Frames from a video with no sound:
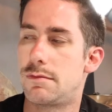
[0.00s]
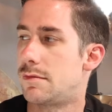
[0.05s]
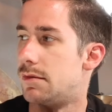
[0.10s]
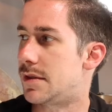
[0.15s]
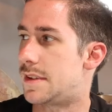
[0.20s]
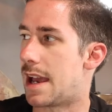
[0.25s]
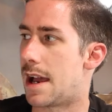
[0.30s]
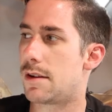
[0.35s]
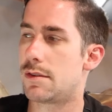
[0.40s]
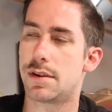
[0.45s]

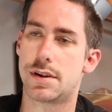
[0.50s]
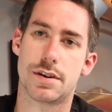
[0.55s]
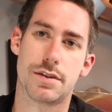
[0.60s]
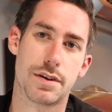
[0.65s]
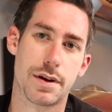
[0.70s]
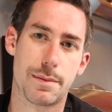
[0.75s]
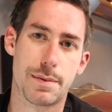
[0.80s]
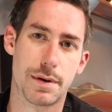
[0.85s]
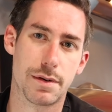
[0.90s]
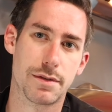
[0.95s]
download
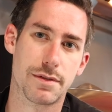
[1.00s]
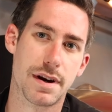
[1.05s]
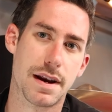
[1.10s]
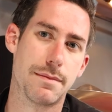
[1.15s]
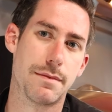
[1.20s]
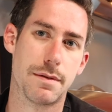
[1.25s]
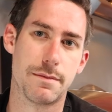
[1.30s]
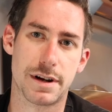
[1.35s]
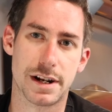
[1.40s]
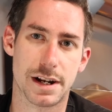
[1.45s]
a program
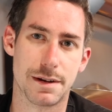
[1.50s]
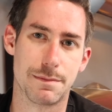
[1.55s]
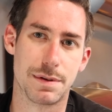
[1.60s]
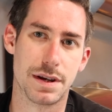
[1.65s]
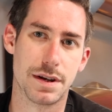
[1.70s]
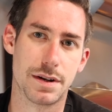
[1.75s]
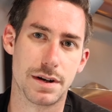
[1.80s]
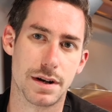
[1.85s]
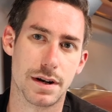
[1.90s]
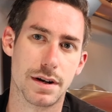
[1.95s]
on my
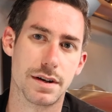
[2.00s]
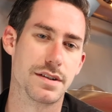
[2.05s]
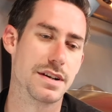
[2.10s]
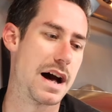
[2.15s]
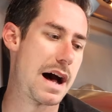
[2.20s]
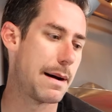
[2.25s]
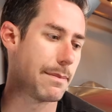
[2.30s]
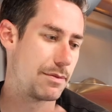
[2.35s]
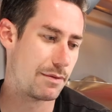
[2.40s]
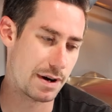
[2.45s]
computer to
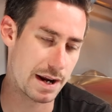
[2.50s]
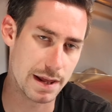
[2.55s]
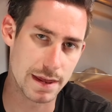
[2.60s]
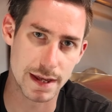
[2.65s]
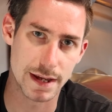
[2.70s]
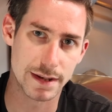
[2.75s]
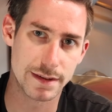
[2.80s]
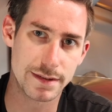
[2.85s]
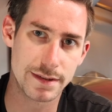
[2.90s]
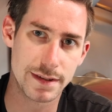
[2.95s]
operate
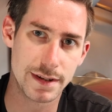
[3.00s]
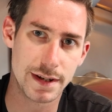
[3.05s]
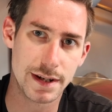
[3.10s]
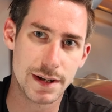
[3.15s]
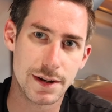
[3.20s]
this,